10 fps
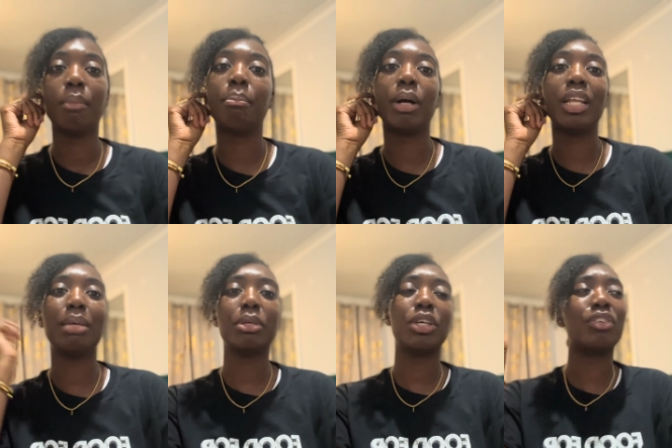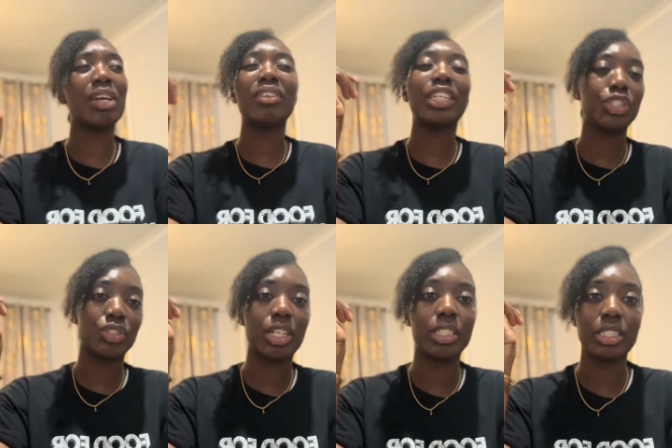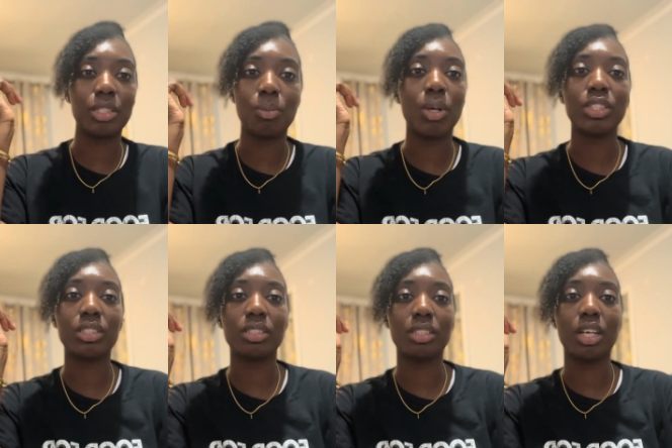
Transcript: But let me know if you have an interest. And then once